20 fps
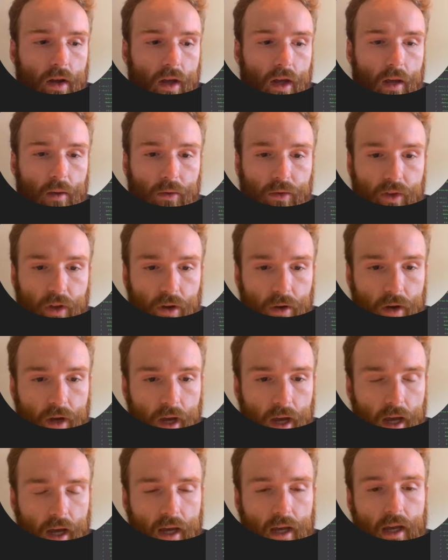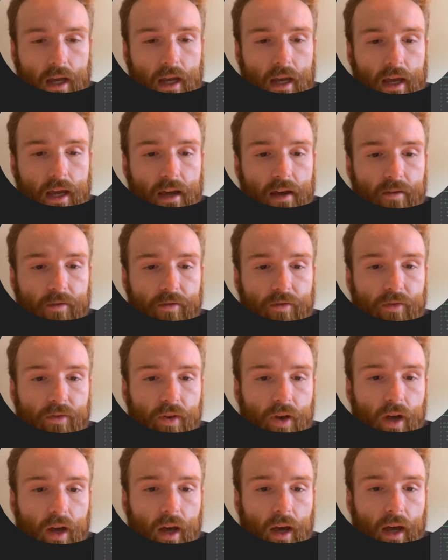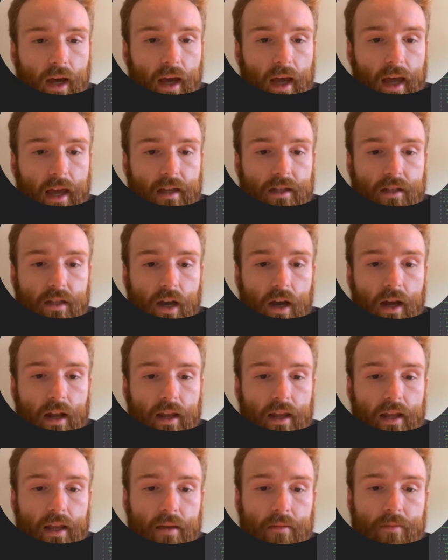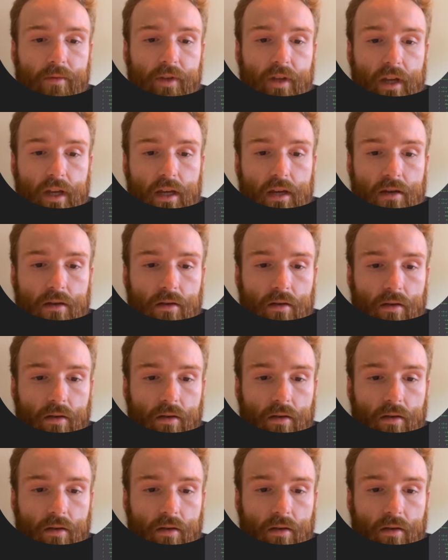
We'll say, okay, if s.empty,